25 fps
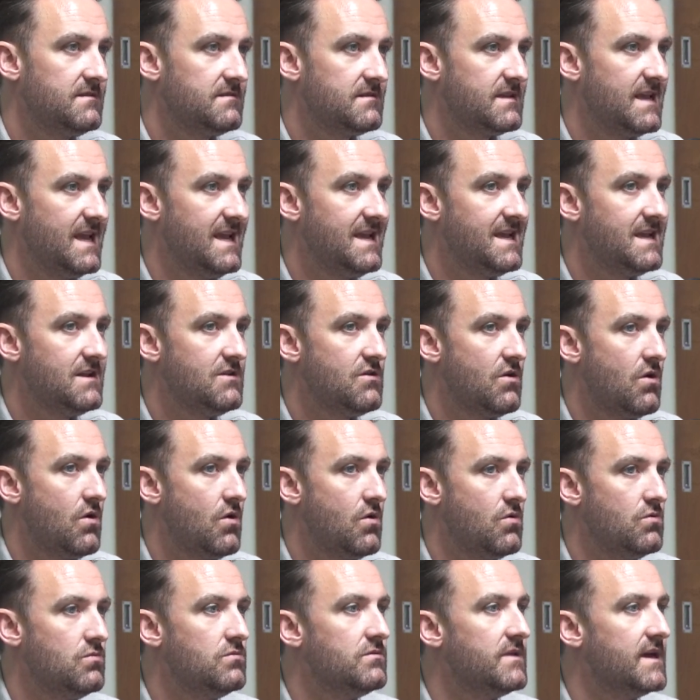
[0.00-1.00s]
Taking
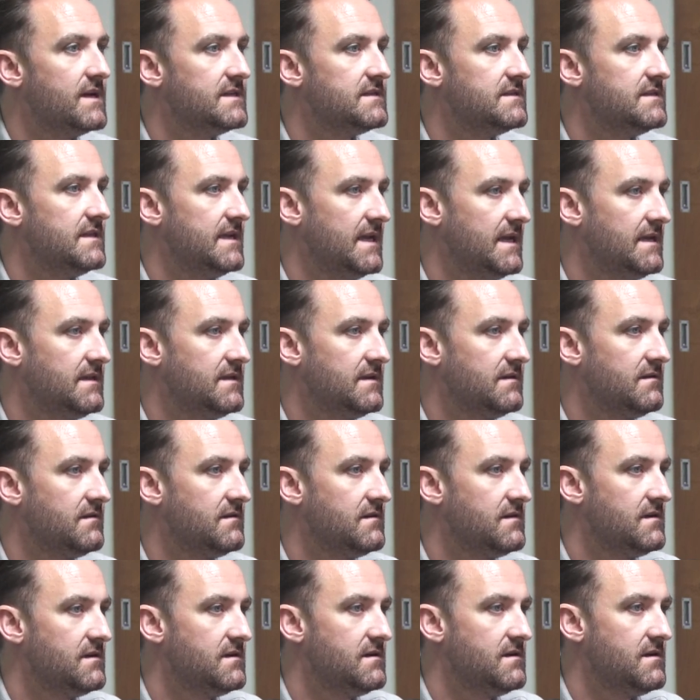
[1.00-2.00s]
all this data
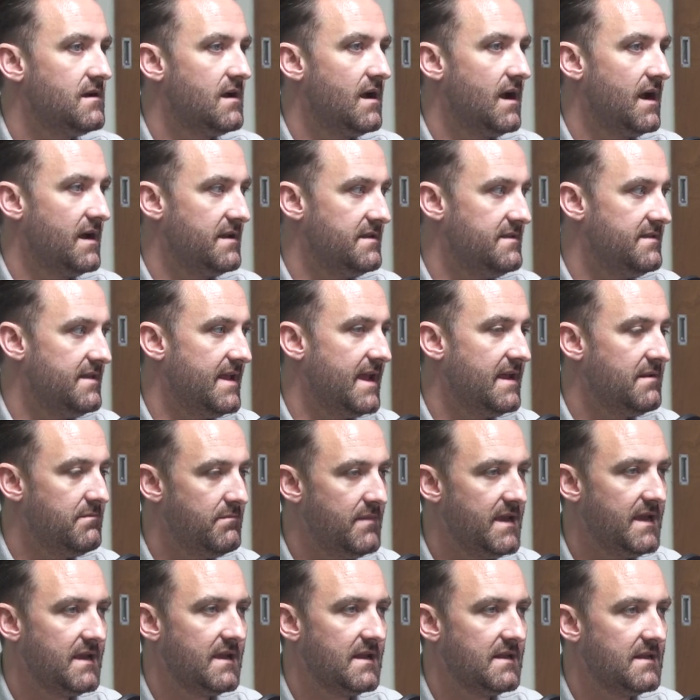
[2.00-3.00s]
and then
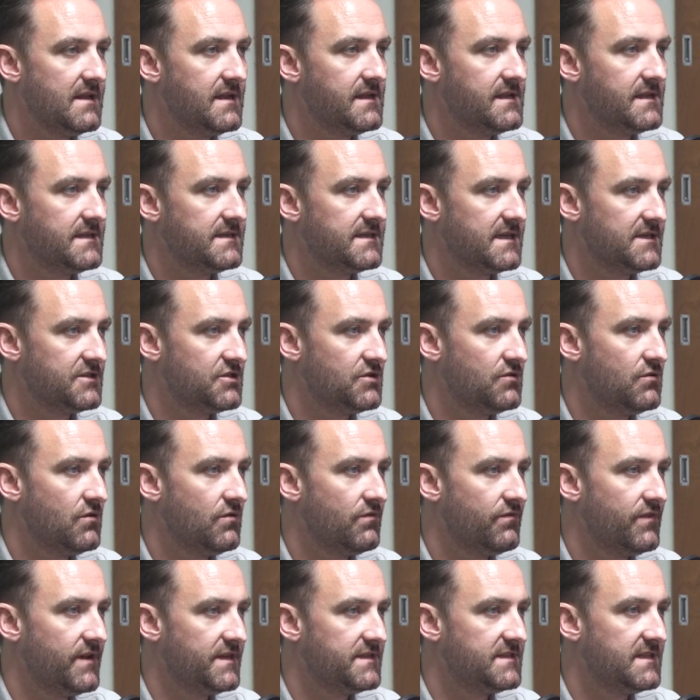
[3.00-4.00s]
making the decision
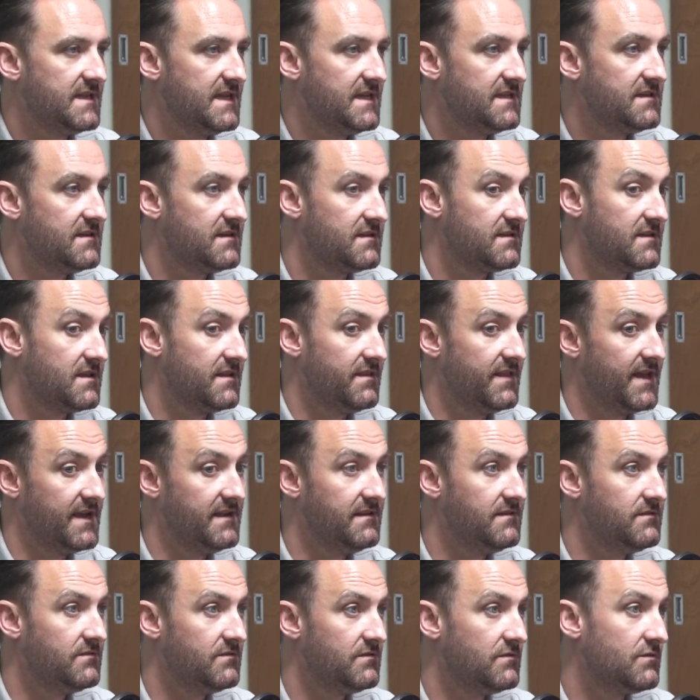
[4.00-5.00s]
off this data to
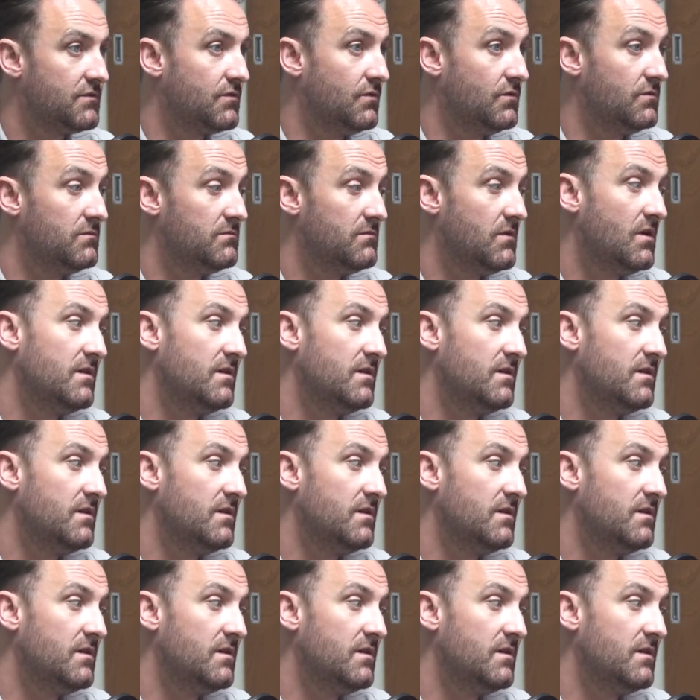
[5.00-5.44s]
then go,